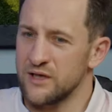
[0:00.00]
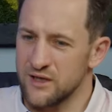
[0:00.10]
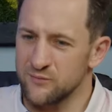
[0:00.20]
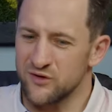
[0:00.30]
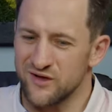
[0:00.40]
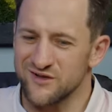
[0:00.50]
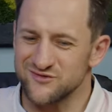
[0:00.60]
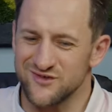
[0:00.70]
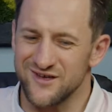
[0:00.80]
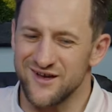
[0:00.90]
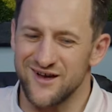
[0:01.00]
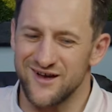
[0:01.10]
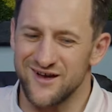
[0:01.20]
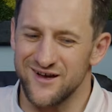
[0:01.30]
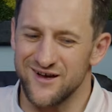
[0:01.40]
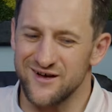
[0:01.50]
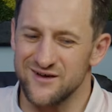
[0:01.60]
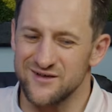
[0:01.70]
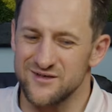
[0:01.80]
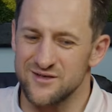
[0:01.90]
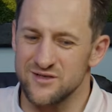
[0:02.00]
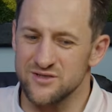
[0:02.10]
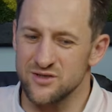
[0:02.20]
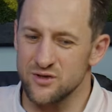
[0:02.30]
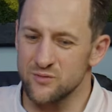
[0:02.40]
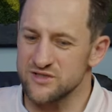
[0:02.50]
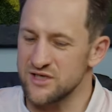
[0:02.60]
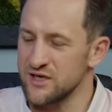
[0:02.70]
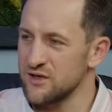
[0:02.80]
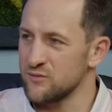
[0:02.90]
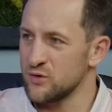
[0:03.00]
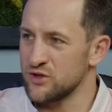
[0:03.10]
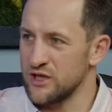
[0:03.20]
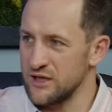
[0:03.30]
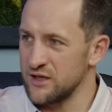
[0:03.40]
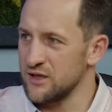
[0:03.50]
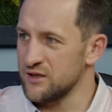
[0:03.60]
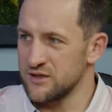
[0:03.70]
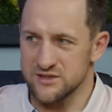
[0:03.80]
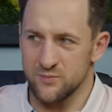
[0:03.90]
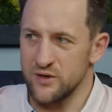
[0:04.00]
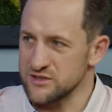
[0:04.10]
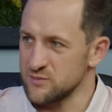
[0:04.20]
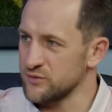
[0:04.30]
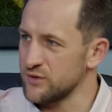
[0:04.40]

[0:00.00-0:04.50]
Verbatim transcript: I came to the country. Uh, so you would say what he did is impossible